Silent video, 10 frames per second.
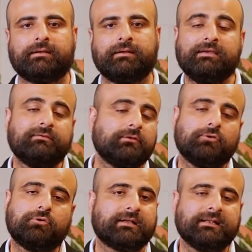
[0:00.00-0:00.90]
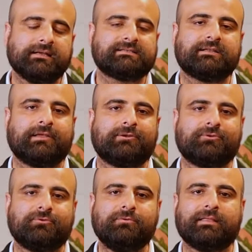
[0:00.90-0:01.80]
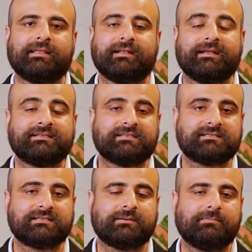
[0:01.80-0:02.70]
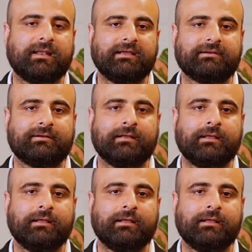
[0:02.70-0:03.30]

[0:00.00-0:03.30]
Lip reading: Even the hotel has nothing to do with that, that's just a supplier.